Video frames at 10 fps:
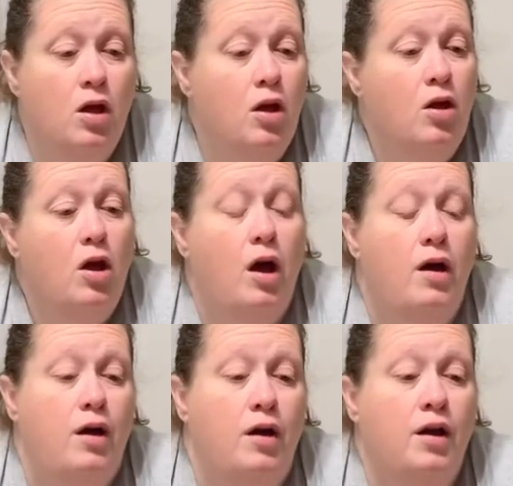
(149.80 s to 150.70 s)

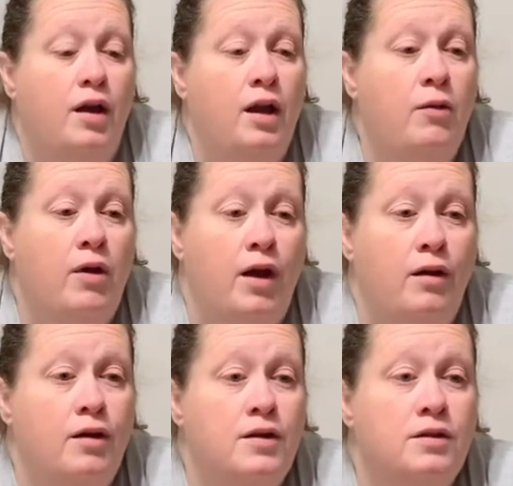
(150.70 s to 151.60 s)
Anyway,
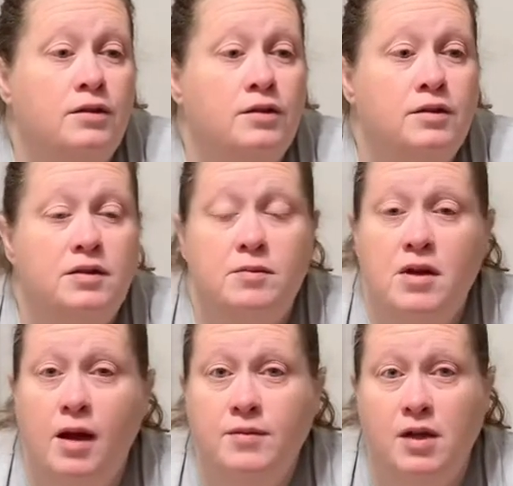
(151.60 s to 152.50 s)

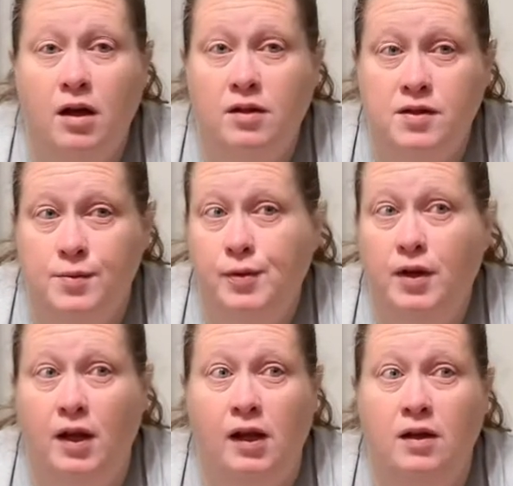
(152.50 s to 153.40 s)
sometimes I'll simply
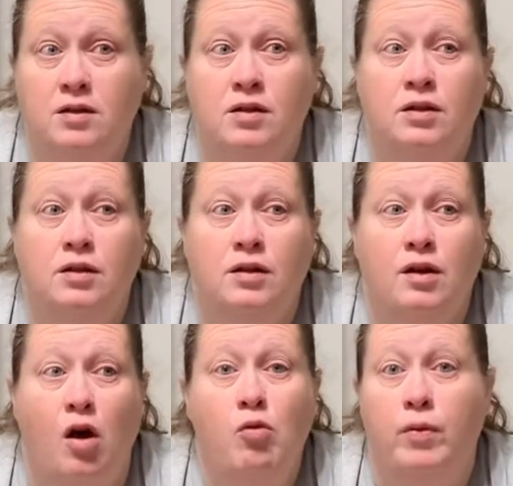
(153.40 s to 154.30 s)
eat
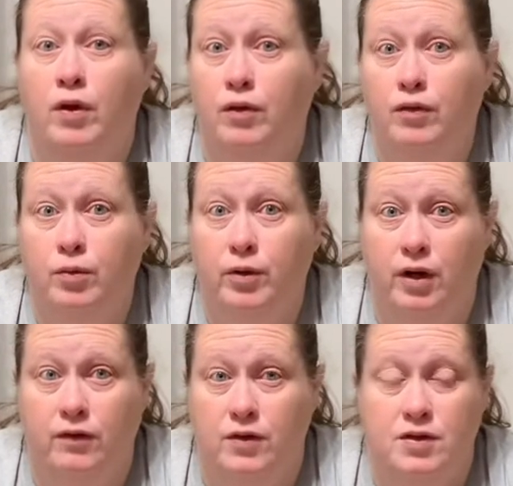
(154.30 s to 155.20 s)
oatmeal for
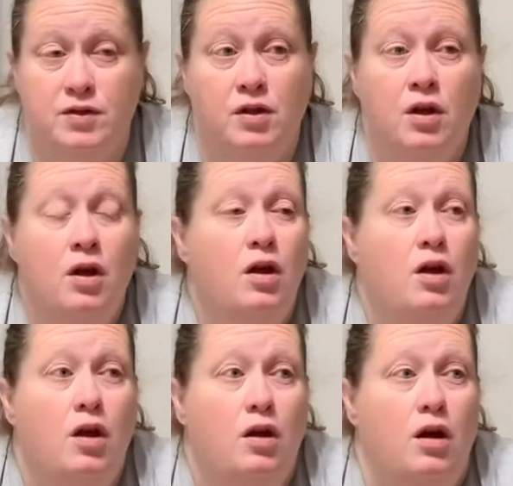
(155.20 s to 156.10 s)
breakfast.
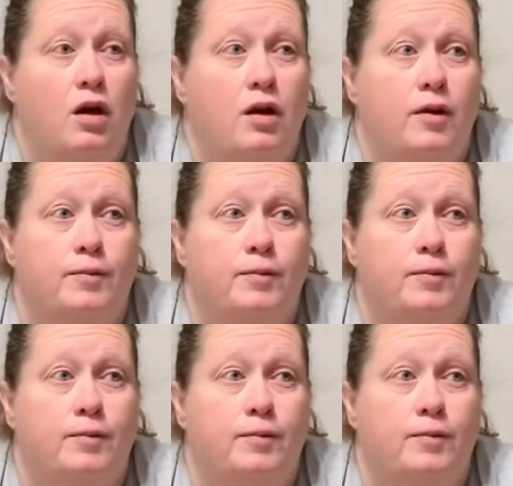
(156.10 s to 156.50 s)
I